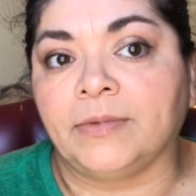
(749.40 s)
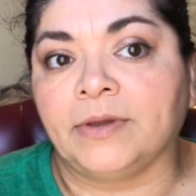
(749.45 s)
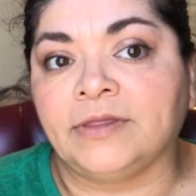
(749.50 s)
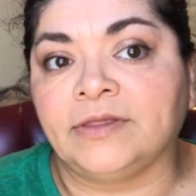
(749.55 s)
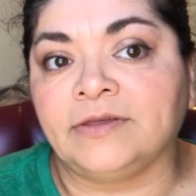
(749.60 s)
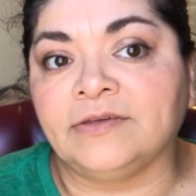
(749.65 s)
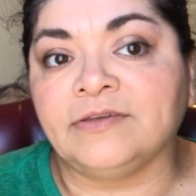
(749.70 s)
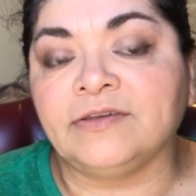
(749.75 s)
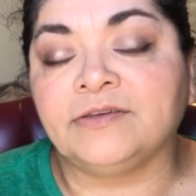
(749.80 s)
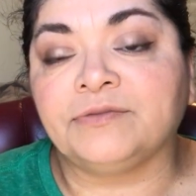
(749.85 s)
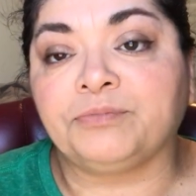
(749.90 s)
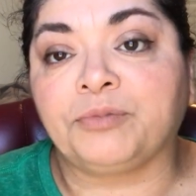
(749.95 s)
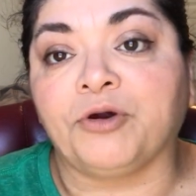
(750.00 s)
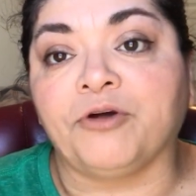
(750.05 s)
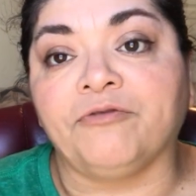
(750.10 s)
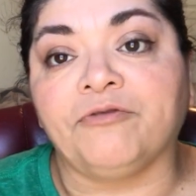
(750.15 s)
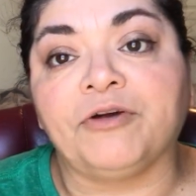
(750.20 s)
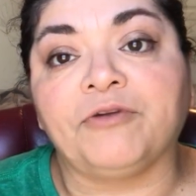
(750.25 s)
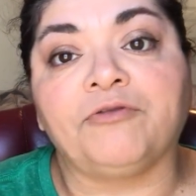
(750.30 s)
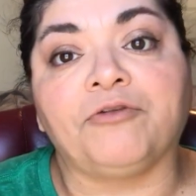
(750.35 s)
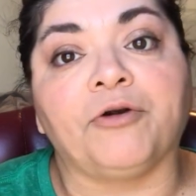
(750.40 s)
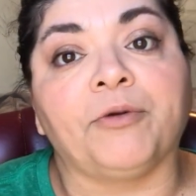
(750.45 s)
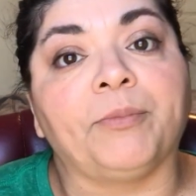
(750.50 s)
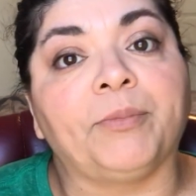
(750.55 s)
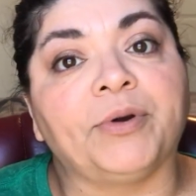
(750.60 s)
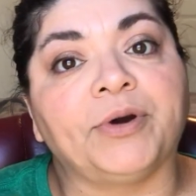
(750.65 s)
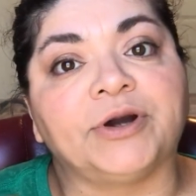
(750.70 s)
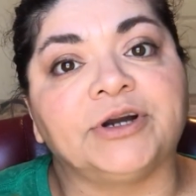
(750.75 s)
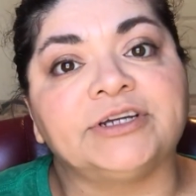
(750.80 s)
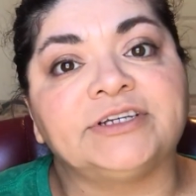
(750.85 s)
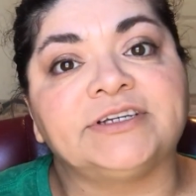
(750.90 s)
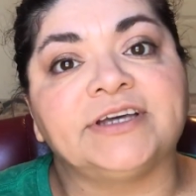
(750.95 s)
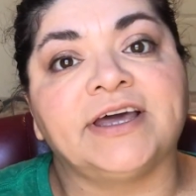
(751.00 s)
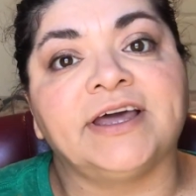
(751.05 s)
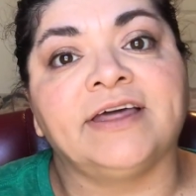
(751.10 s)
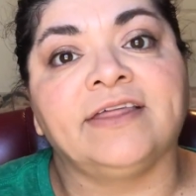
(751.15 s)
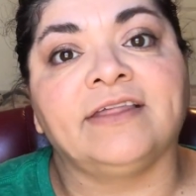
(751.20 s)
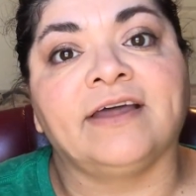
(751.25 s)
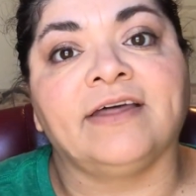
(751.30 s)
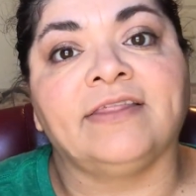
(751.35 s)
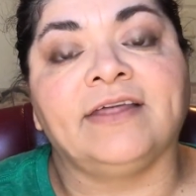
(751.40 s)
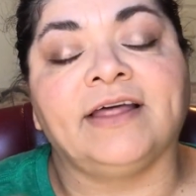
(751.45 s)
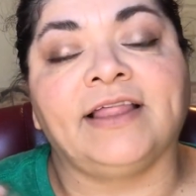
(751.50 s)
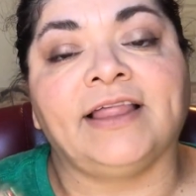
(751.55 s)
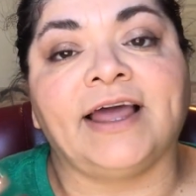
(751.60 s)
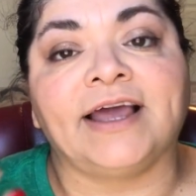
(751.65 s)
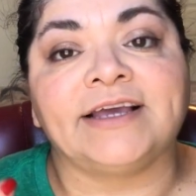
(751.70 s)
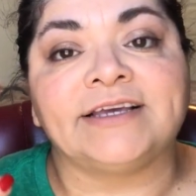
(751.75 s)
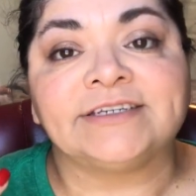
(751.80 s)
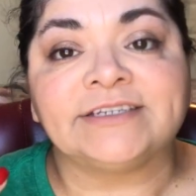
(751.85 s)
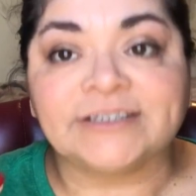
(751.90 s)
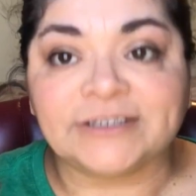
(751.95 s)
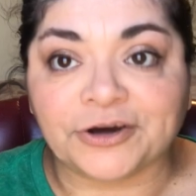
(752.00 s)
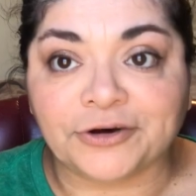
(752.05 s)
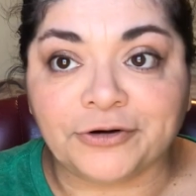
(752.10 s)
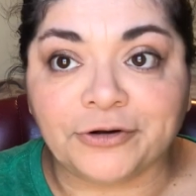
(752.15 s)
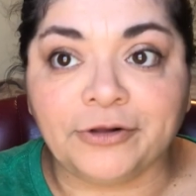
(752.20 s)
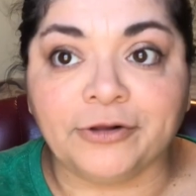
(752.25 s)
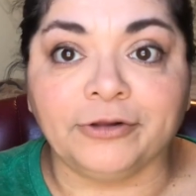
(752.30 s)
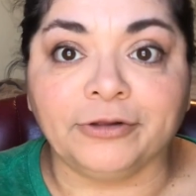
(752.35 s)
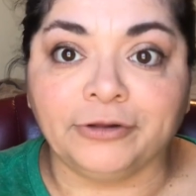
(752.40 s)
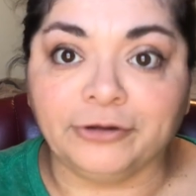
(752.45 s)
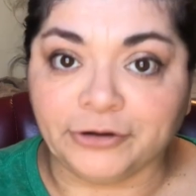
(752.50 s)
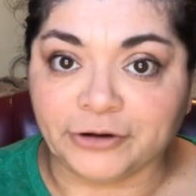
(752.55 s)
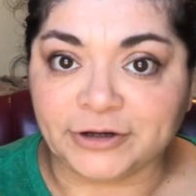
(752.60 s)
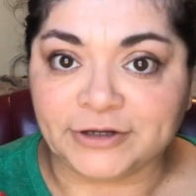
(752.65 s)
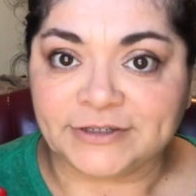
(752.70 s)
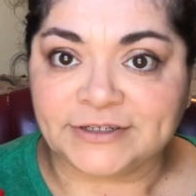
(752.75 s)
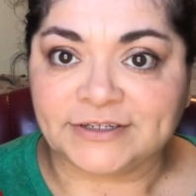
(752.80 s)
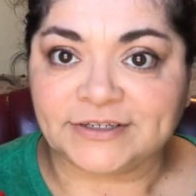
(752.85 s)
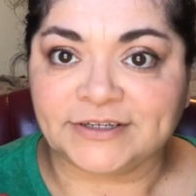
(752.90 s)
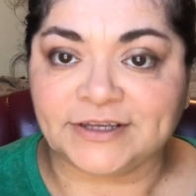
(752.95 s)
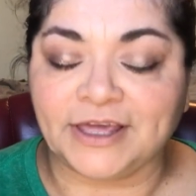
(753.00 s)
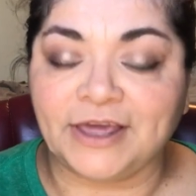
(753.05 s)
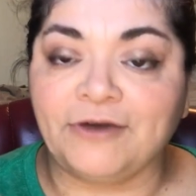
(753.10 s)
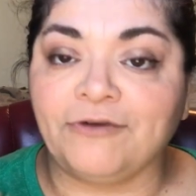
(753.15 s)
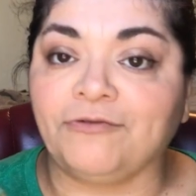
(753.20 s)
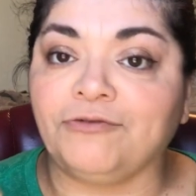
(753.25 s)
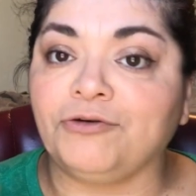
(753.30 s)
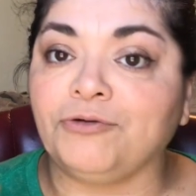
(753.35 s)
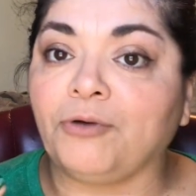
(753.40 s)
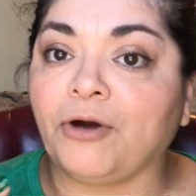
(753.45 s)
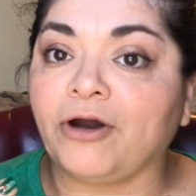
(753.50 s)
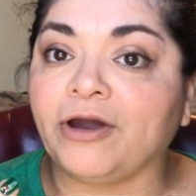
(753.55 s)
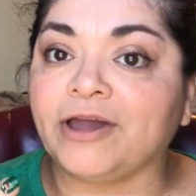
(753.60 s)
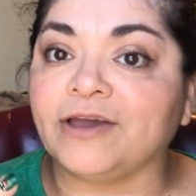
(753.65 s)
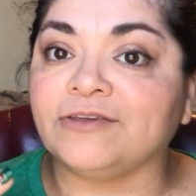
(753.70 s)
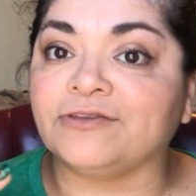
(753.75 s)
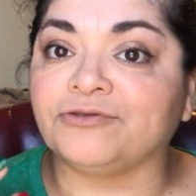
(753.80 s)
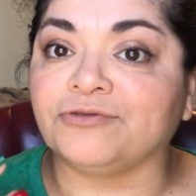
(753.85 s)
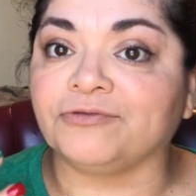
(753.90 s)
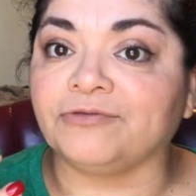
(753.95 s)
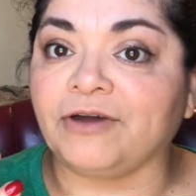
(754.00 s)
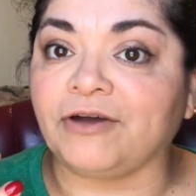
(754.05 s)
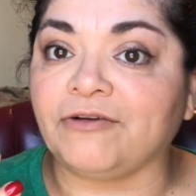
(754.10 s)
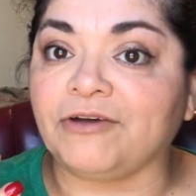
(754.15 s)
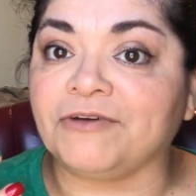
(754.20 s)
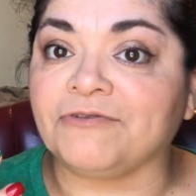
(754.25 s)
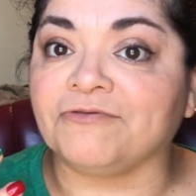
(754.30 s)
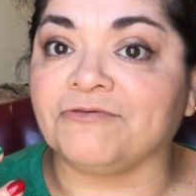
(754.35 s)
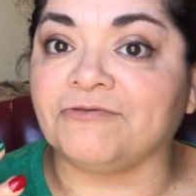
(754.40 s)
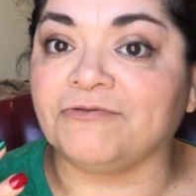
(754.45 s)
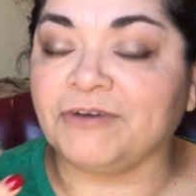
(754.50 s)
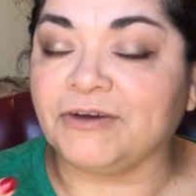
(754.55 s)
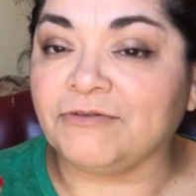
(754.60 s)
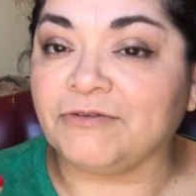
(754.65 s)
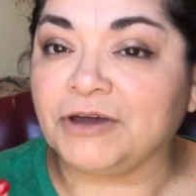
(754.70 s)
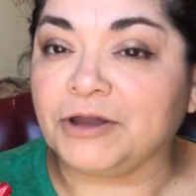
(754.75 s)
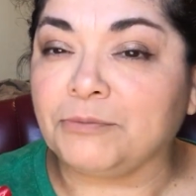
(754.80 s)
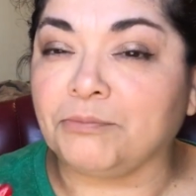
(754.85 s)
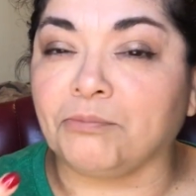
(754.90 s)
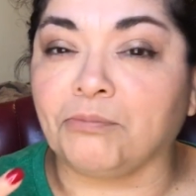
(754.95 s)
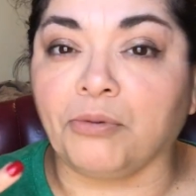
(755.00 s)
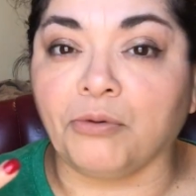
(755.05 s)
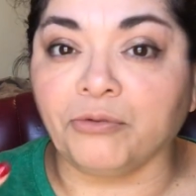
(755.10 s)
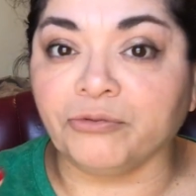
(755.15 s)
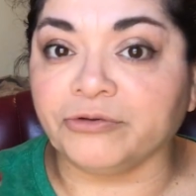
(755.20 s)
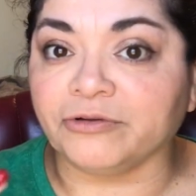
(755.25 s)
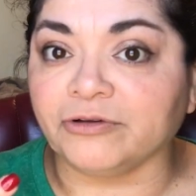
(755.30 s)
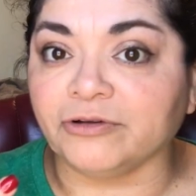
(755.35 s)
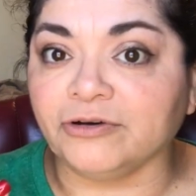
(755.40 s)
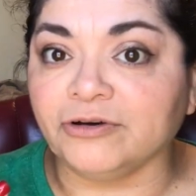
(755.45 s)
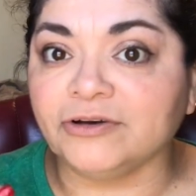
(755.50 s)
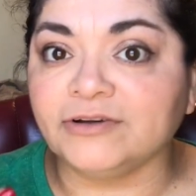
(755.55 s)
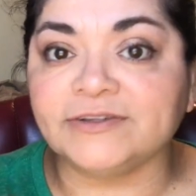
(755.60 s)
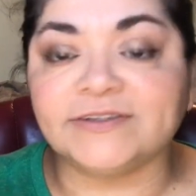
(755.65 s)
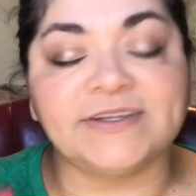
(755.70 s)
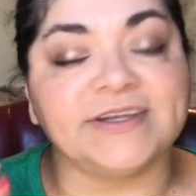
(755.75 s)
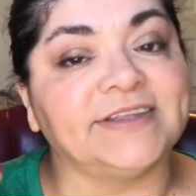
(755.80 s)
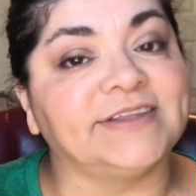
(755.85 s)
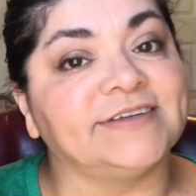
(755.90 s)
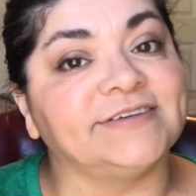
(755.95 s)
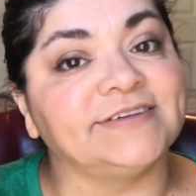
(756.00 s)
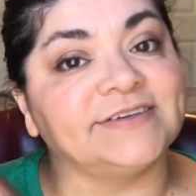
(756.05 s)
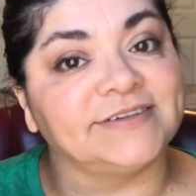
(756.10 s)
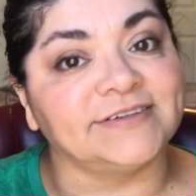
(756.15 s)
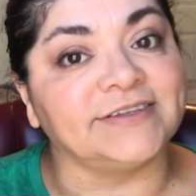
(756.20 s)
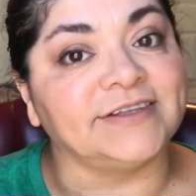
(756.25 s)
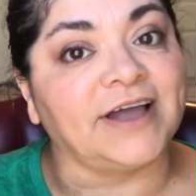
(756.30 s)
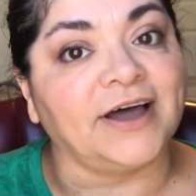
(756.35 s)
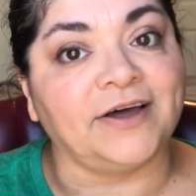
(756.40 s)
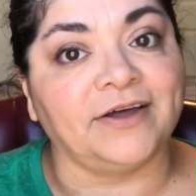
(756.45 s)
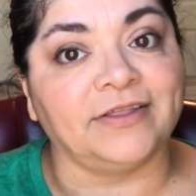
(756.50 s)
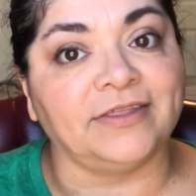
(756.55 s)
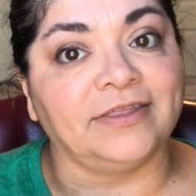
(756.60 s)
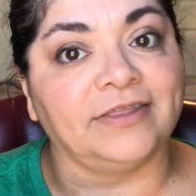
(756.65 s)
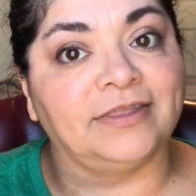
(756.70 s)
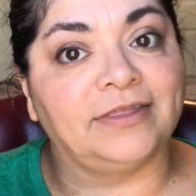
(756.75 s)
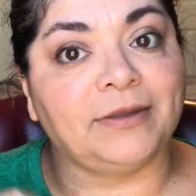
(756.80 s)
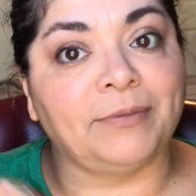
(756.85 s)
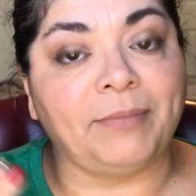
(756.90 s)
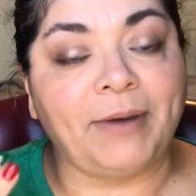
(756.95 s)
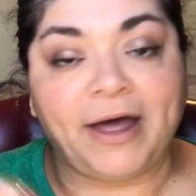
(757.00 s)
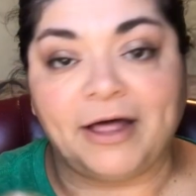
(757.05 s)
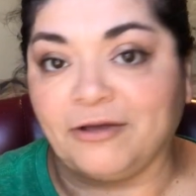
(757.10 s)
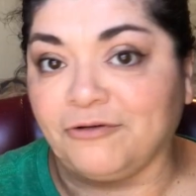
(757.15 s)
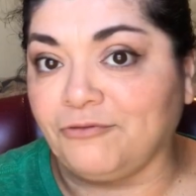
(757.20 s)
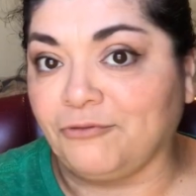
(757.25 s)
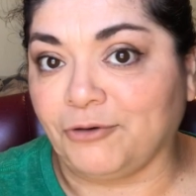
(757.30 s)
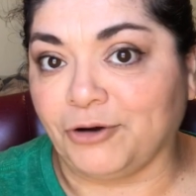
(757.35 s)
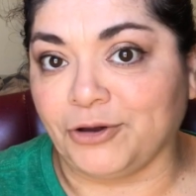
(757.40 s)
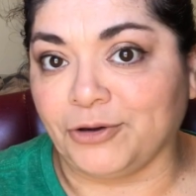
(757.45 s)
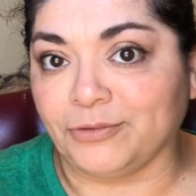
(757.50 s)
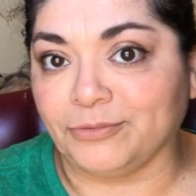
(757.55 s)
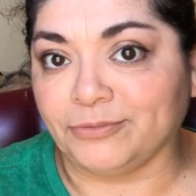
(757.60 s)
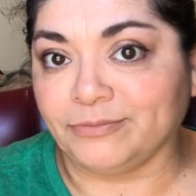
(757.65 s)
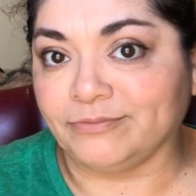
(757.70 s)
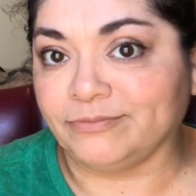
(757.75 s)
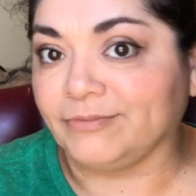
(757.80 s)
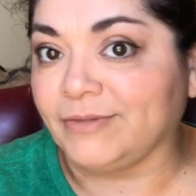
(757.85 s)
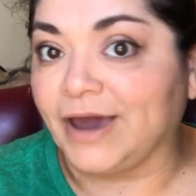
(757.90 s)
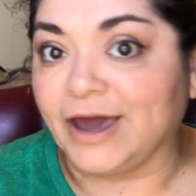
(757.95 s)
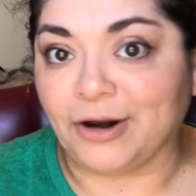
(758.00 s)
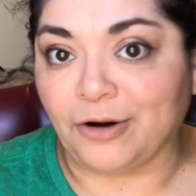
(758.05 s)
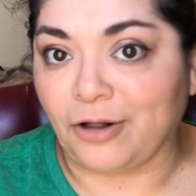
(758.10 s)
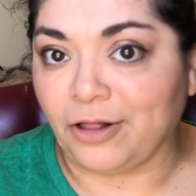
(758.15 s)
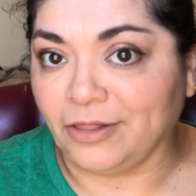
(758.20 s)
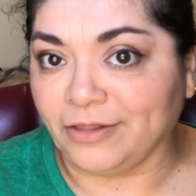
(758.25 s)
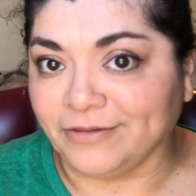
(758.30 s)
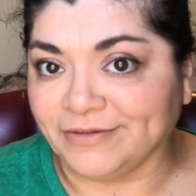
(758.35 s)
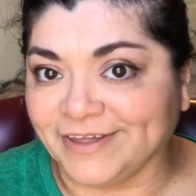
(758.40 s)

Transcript: This is perfect for a person that likes subtle looks. If you are into very vivid, bold looks, then this is not the palette for you at all.